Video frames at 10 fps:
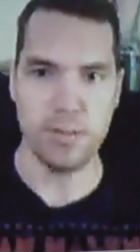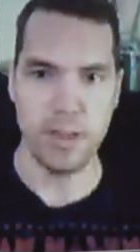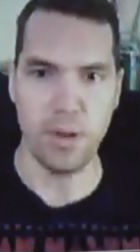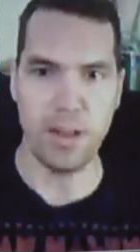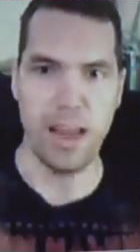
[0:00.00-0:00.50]
You know,
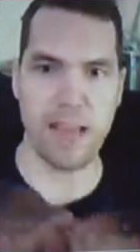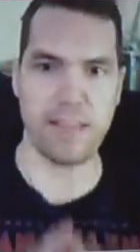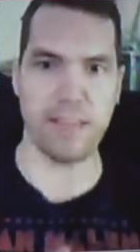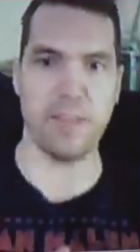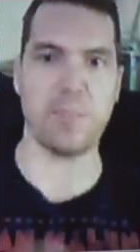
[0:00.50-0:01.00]
sure. it has
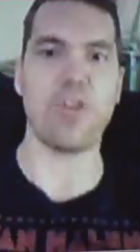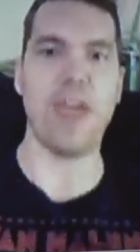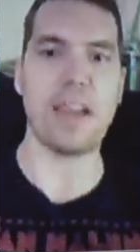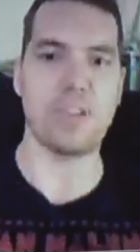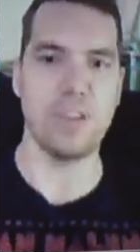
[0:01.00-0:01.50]
this yep.
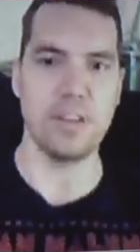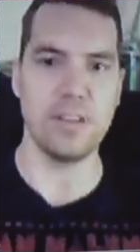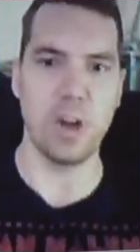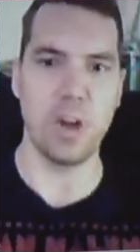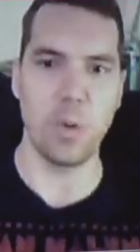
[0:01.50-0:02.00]
abstraction,
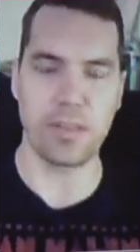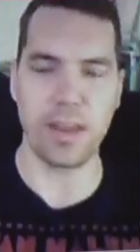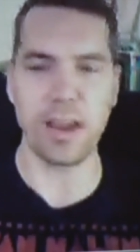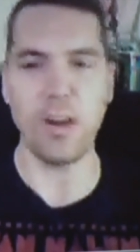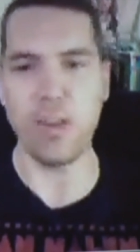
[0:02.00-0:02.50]
you know, where it's
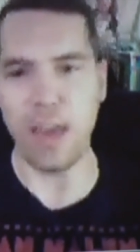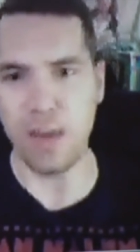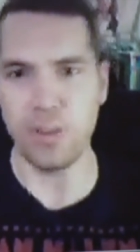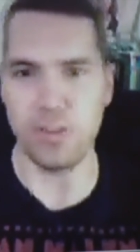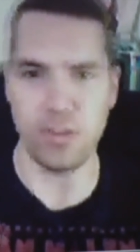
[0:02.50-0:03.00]
like, okay,
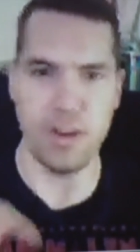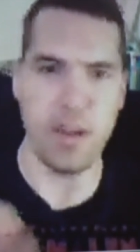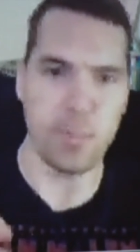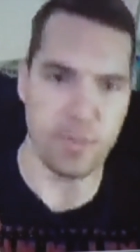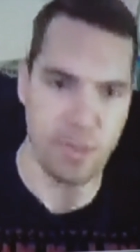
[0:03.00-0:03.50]
well, these are
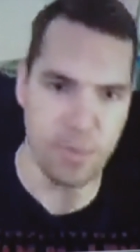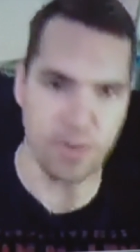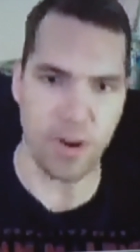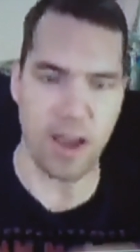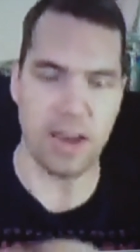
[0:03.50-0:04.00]
numbers I'm
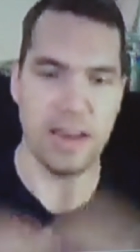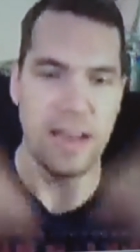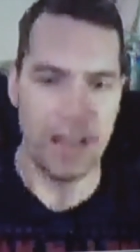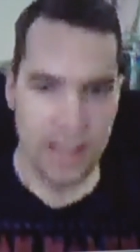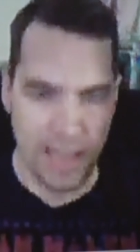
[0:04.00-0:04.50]
moving around, and
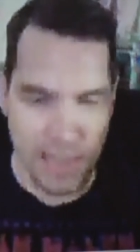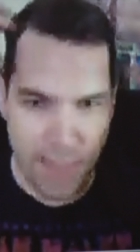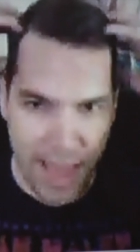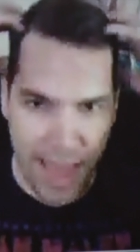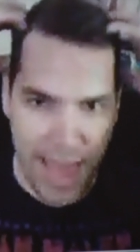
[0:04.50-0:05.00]
in my
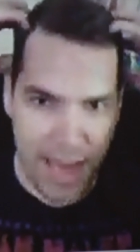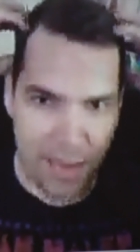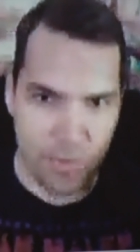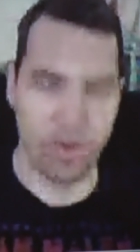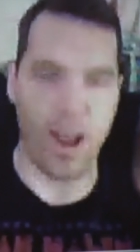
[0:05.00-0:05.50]
head I'm
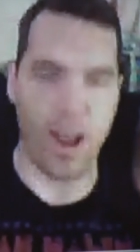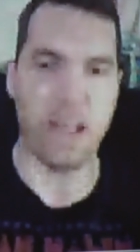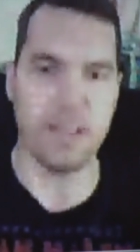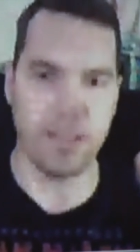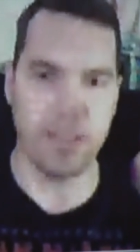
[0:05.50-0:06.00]
trying
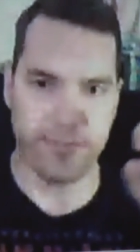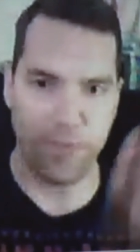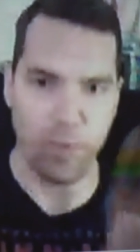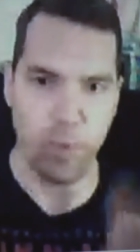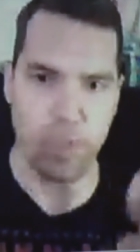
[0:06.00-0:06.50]
to
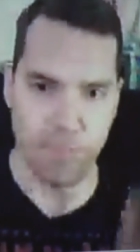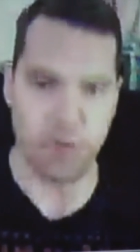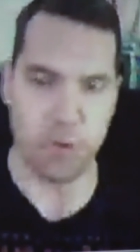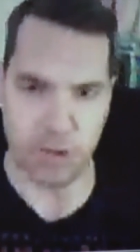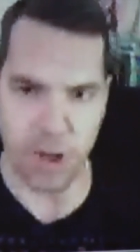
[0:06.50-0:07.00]
force
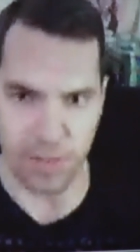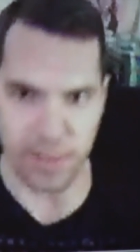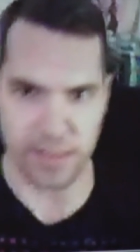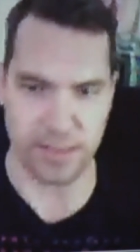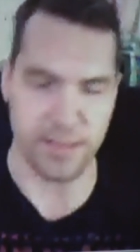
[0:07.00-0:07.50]
emotion on
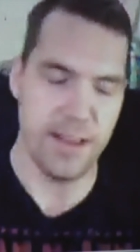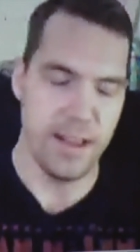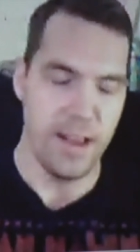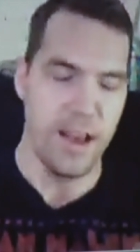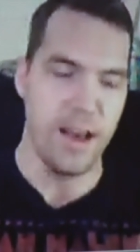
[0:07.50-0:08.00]
this.
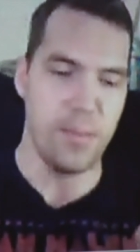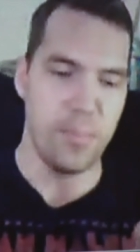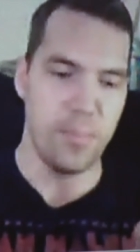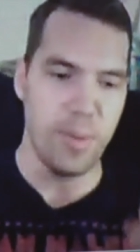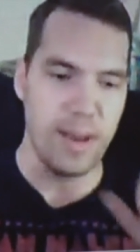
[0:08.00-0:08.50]
Um,
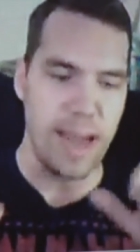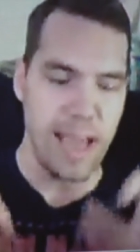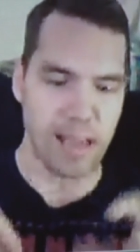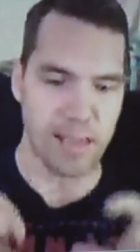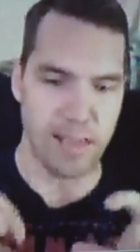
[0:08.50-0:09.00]
but
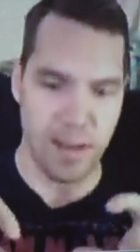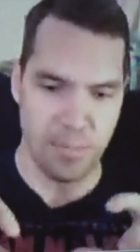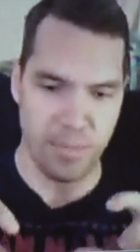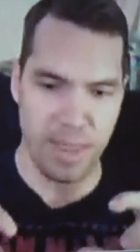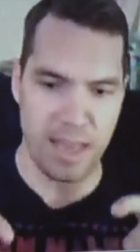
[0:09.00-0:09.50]
X
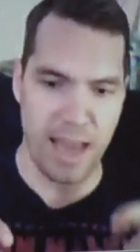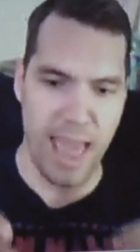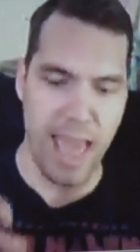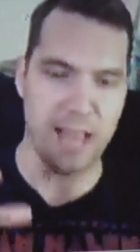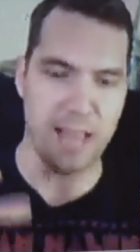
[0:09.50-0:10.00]
COM then
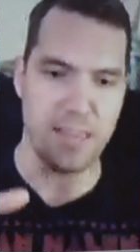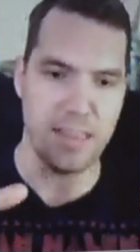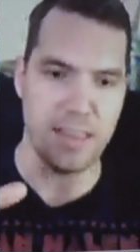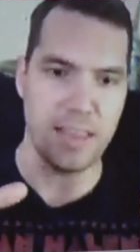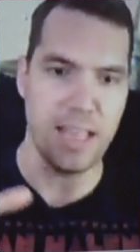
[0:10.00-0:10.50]
adds
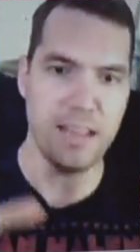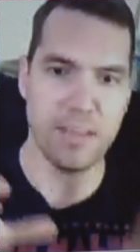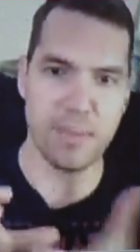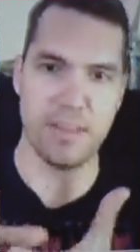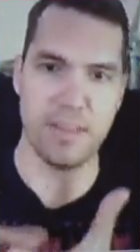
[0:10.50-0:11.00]
the
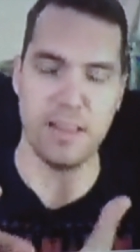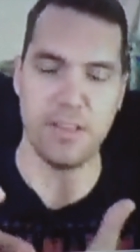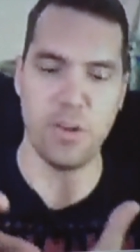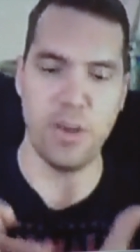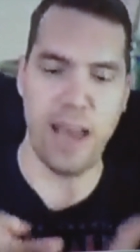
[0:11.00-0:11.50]
intimacy.
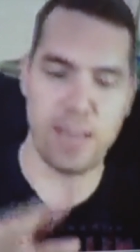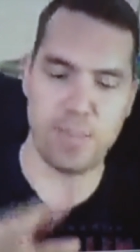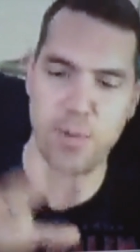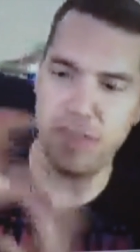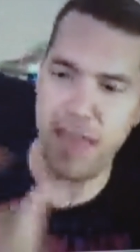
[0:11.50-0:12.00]
So it has
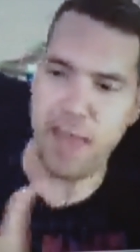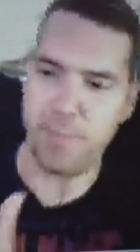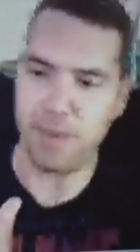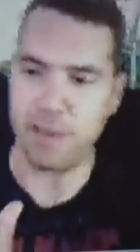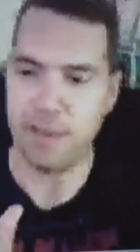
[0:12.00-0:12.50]
both the
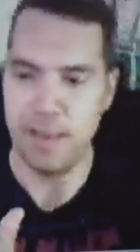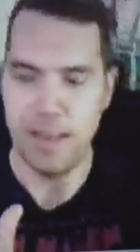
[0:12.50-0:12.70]
epic